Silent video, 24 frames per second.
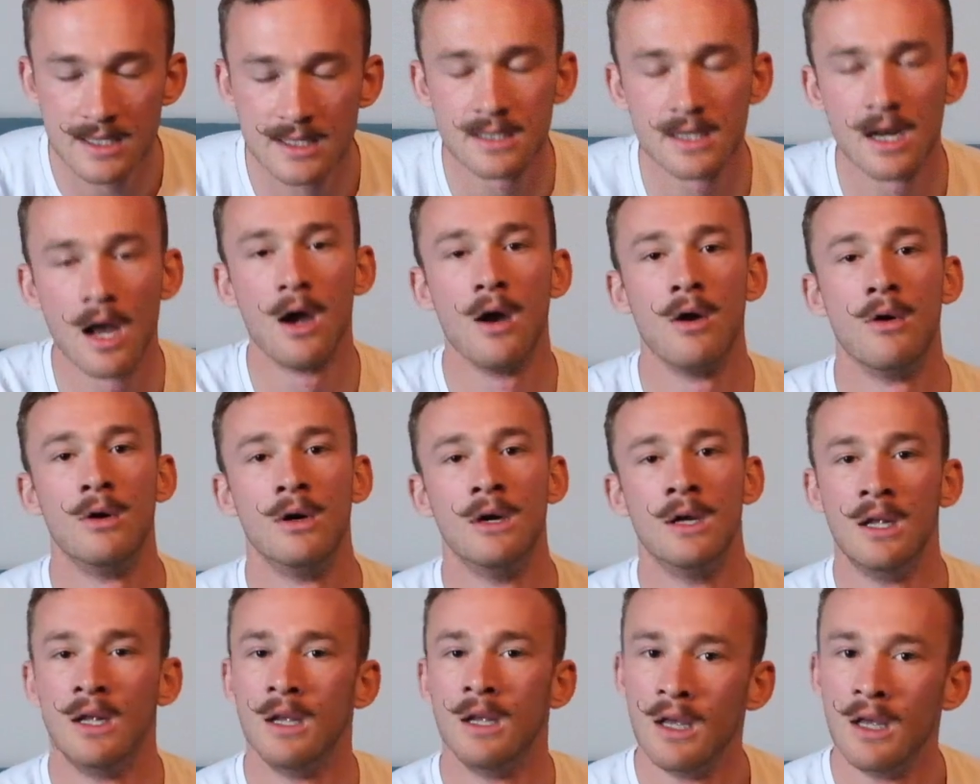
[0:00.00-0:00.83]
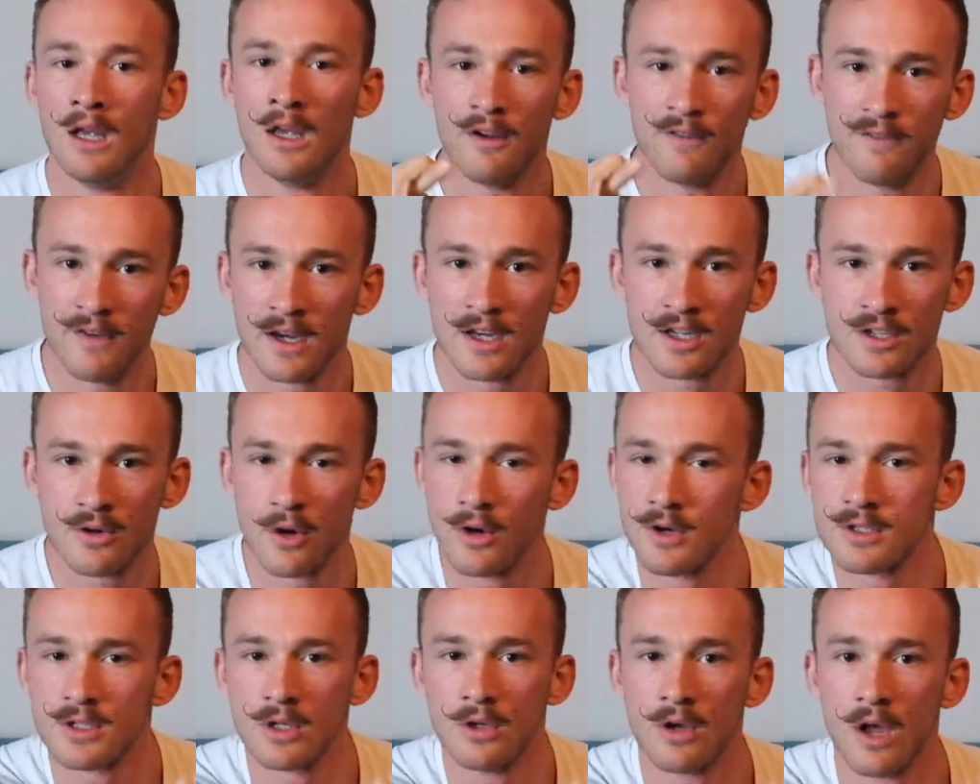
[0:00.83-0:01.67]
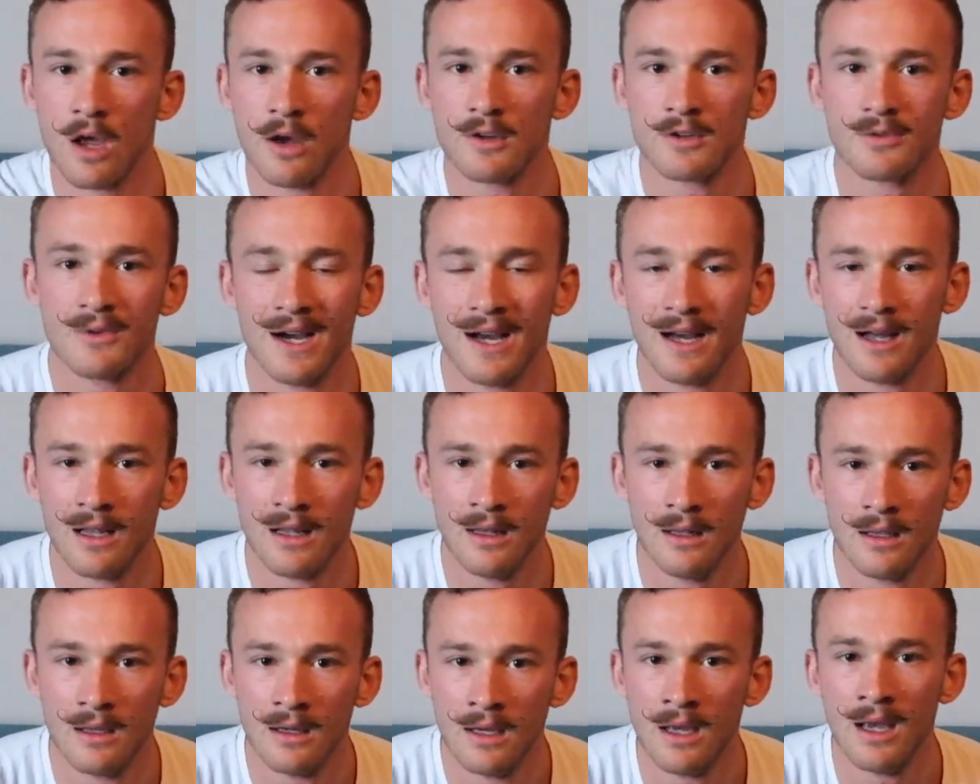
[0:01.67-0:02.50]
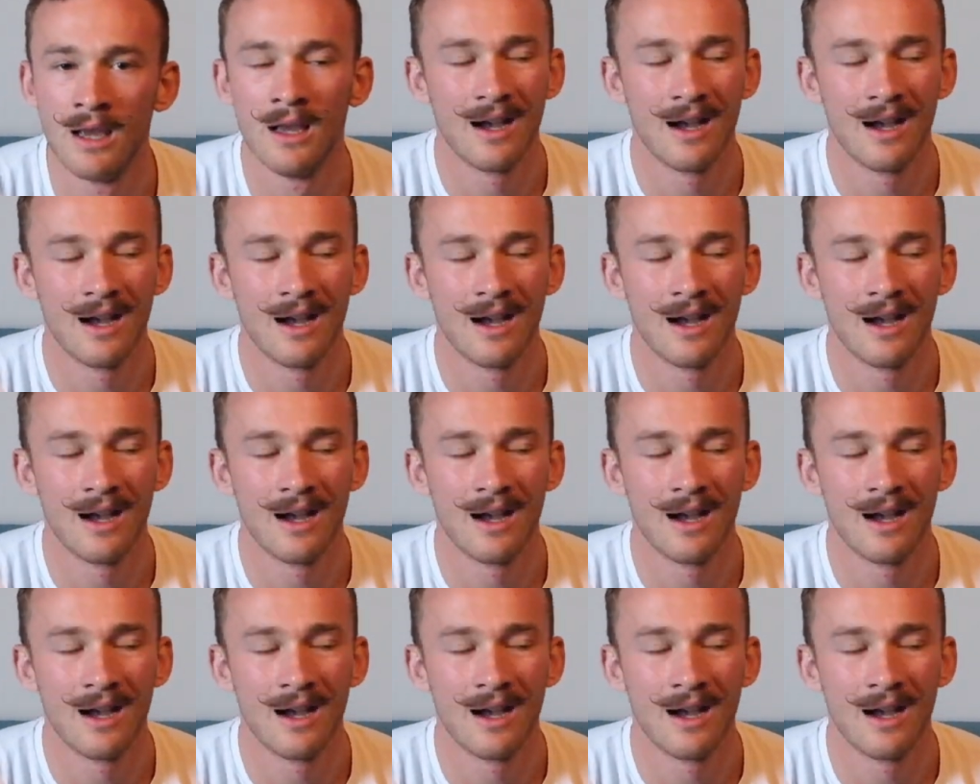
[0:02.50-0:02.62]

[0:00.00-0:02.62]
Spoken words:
So, fingers crossed all goes well,